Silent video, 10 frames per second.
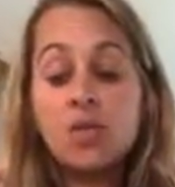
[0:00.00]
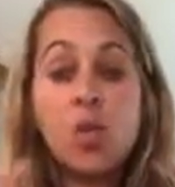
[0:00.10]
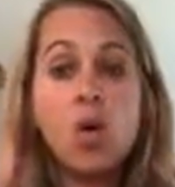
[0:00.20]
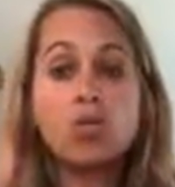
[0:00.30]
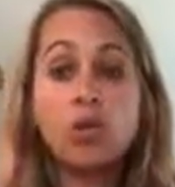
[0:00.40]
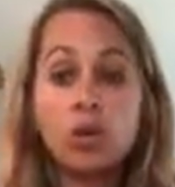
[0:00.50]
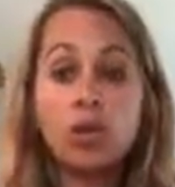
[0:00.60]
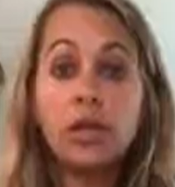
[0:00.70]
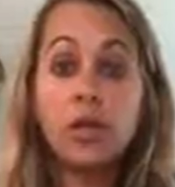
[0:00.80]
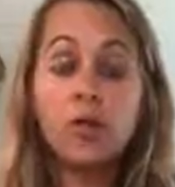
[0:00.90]
won't
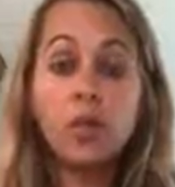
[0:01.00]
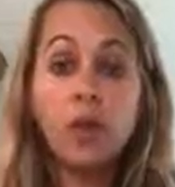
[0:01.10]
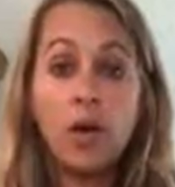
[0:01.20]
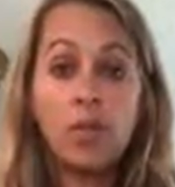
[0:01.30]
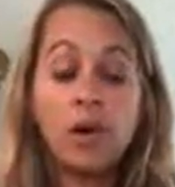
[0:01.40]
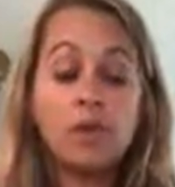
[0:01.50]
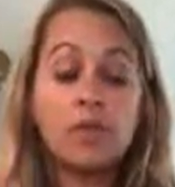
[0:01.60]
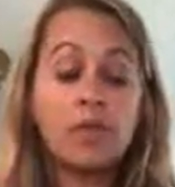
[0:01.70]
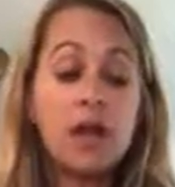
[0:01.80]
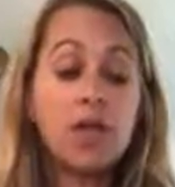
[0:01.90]
totally overwhelm you.
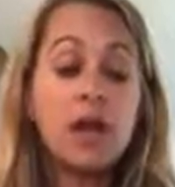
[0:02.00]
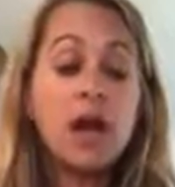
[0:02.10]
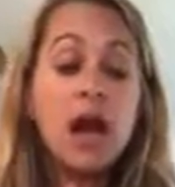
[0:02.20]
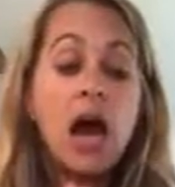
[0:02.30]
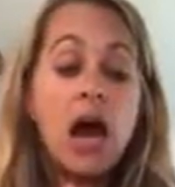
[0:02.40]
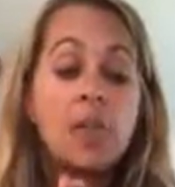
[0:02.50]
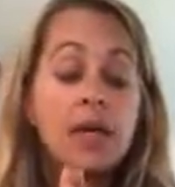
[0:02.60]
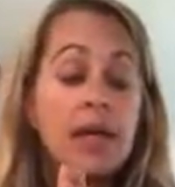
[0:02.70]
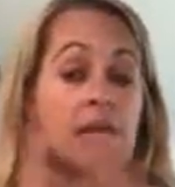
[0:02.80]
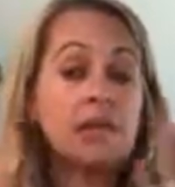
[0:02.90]
So
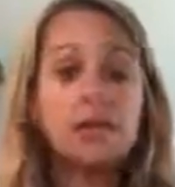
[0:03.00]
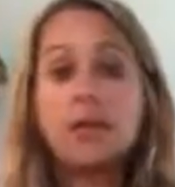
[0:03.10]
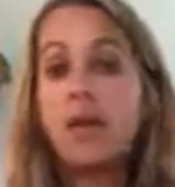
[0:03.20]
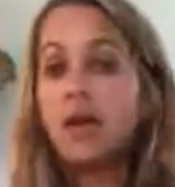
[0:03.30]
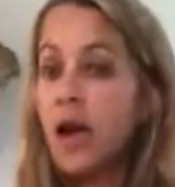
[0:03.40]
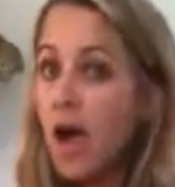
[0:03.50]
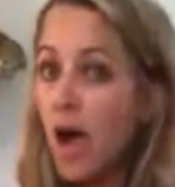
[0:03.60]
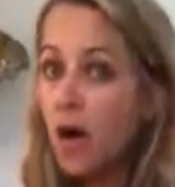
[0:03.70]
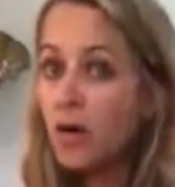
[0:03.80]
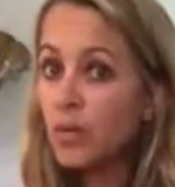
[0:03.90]
again, it doesn't matter
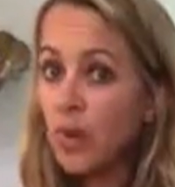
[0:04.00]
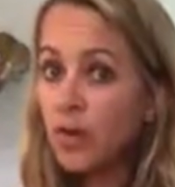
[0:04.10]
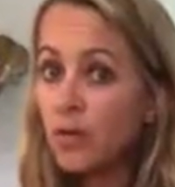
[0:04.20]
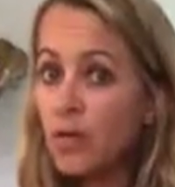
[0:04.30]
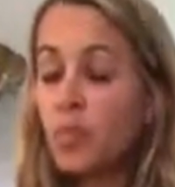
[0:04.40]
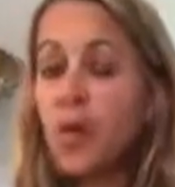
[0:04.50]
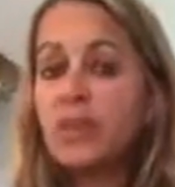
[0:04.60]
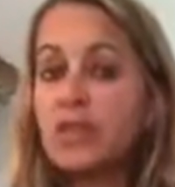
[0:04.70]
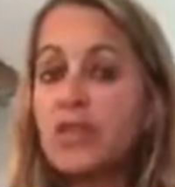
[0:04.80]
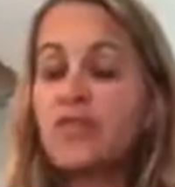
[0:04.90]
how and when you food
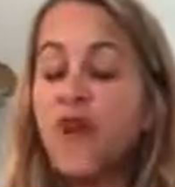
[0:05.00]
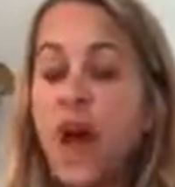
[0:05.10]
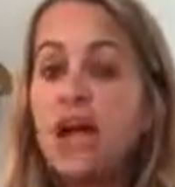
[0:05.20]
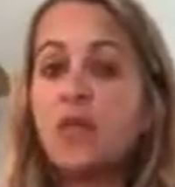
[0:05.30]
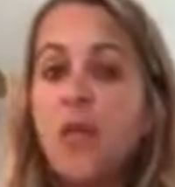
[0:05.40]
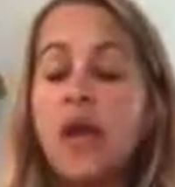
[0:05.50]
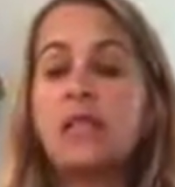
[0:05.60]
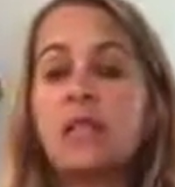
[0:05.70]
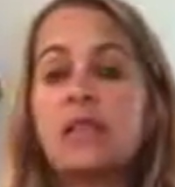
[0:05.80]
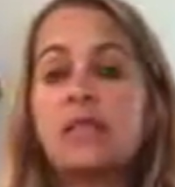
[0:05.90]
prep. Just find a way
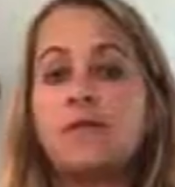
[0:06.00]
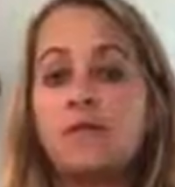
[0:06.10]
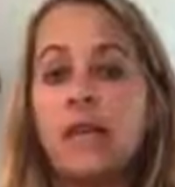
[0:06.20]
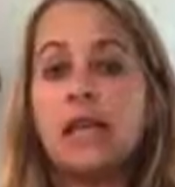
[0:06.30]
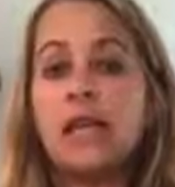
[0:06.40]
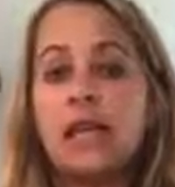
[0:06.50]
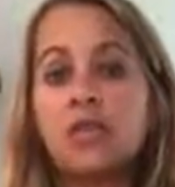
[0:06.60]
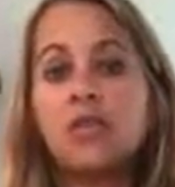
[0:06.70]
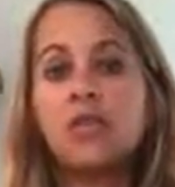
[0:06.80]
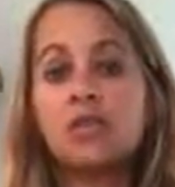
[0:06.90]
for it to fit
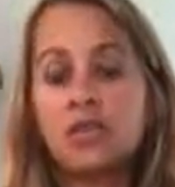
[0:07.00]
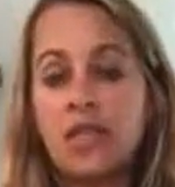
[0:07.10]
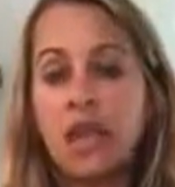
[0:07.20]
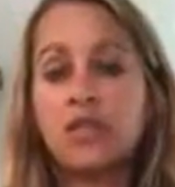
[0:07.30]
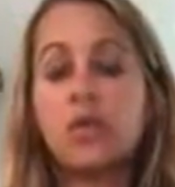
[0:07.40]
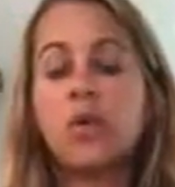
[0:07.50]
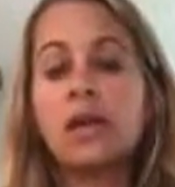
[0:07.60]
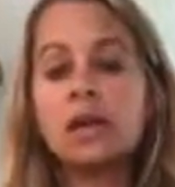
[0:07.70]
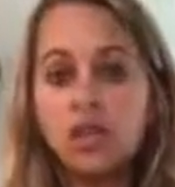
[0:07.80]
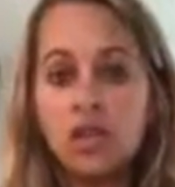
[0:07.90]
into your schedule,
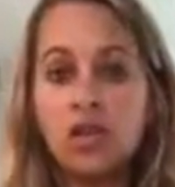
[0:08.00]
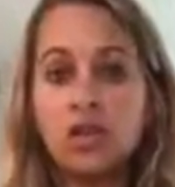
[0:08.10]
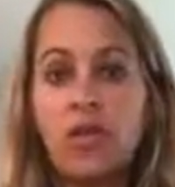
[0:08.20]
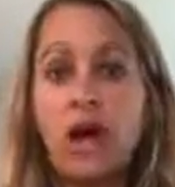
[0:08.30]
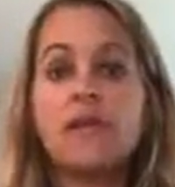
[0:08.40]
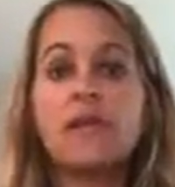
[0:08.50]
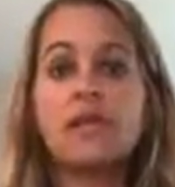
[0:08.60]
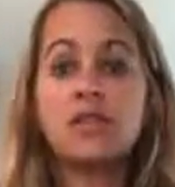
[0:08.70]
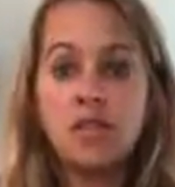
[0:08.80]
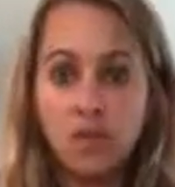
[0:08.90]
into your life,
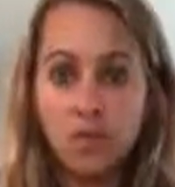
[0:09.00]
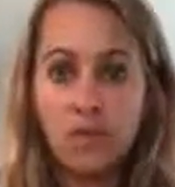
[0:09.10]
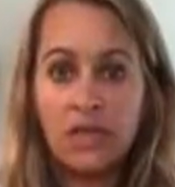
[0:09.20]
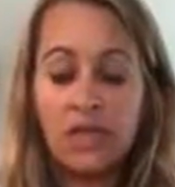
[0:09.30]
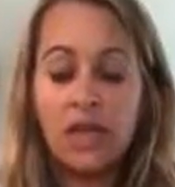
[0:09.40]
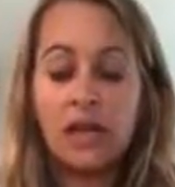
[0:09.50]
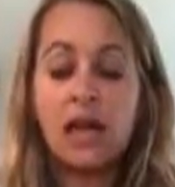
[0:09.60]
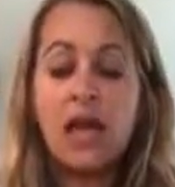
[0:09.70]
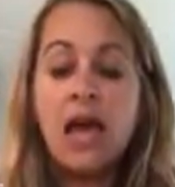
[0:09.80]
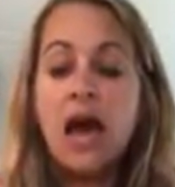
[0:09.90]
into your routine.
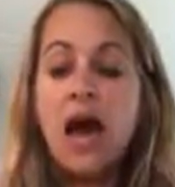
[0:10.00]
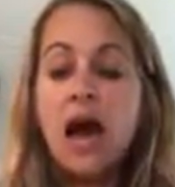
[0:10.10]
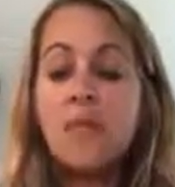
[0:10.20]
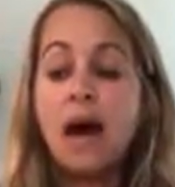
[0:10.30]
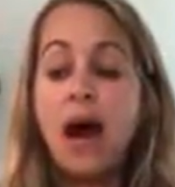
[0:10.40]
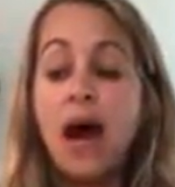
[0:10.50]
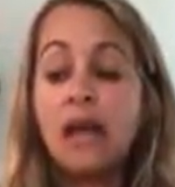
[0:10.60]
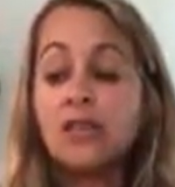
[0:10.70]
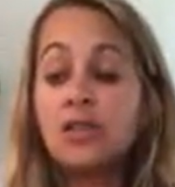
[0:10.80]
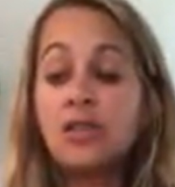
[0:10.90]

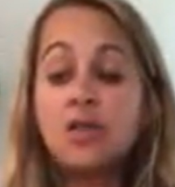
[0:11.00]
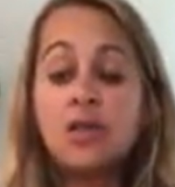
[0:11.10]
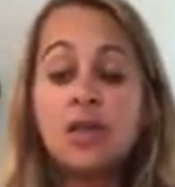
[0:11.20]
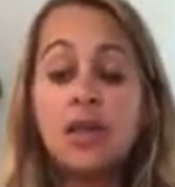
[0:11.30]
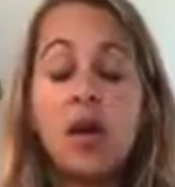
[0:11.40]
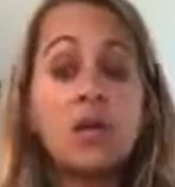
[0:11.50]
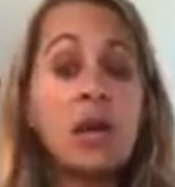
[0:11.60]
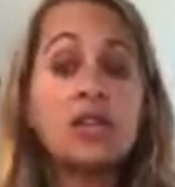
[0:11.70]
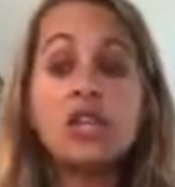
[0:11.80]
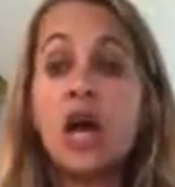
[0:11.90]
I do the
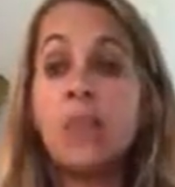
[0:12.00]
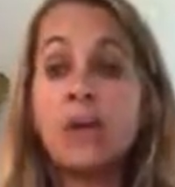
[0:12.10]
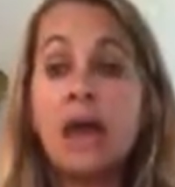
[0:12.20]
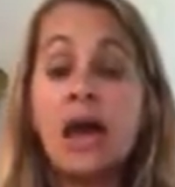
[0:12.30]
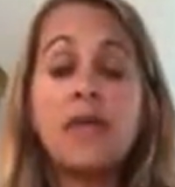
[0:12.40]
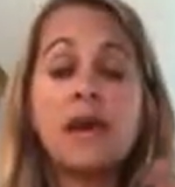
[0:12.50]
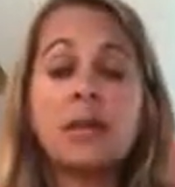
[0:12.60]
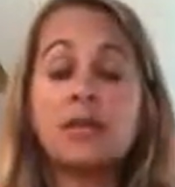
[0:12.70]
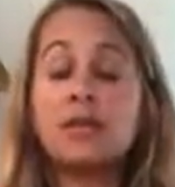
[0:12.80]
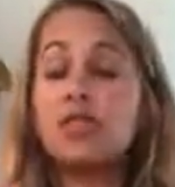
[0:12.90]
online shopping now.
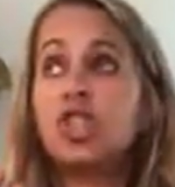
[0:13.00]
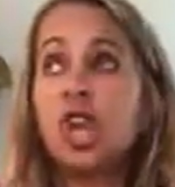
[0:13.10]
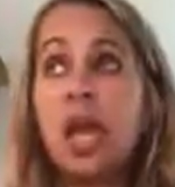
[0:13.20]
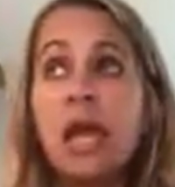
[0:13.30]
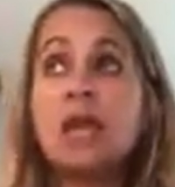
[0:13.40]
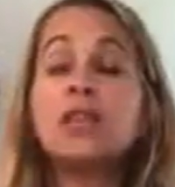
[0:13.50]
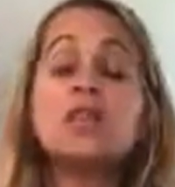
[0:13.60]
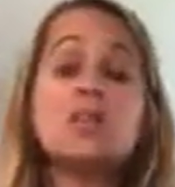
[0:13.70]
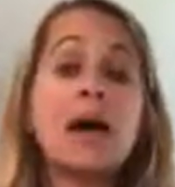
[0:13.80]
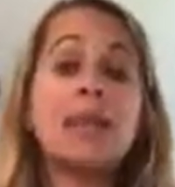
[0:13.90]
That has
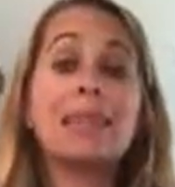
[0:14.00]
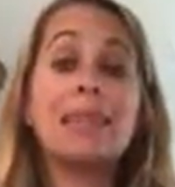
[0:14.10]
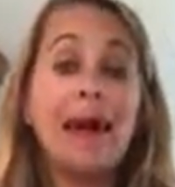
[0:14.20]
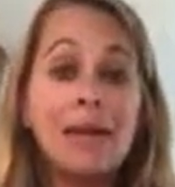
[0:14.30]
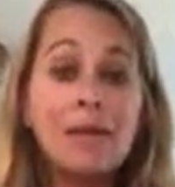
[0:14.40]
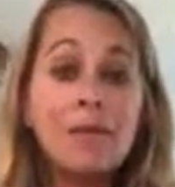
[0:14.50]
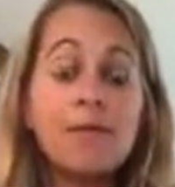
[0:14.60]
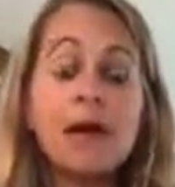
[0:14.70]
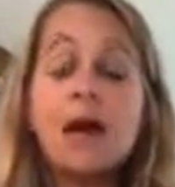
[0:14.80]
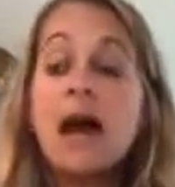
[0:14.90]
changed my life.